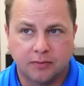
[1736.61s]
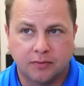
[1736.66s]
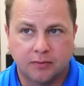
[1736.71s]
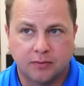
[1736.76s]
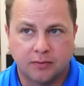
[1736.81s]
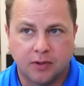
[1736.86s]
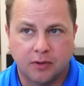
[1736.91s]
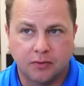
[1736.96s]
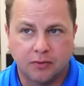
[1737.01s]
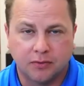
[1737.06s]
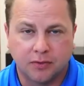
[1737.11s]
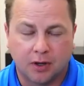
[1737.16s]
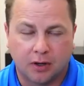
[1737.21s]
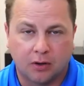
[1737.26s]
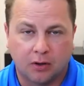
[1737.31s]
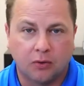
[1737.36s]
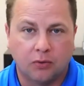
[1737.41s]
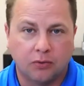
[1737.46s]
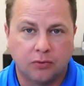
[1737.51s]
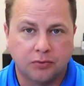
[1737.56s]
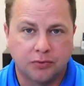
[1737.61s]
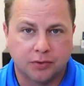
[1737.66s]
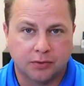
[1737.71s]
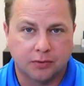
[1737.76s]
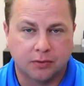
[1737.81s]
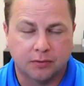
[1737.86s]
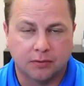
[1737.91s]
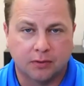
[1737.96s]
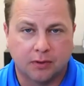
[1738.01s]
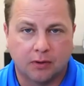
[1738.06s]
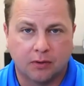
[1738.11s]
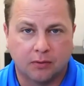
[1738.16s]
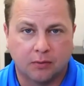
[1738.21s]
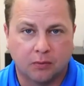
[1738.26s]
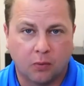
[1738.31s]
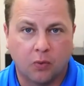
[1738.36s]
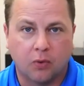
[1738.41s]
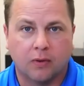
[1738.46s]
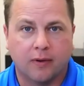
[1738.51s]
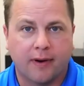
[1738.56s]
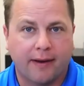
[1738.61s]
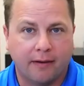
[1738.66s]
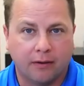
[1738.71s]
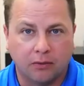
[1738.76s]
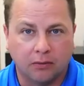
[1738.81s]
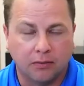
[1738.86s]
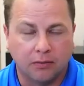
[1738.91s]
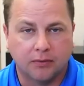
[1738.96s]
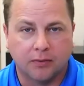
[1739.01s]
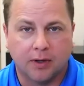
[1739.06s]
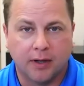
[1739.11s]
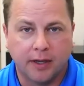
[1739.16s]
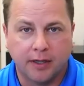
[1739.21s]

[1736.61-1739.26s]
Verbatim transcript: those holes are, are worn out, right?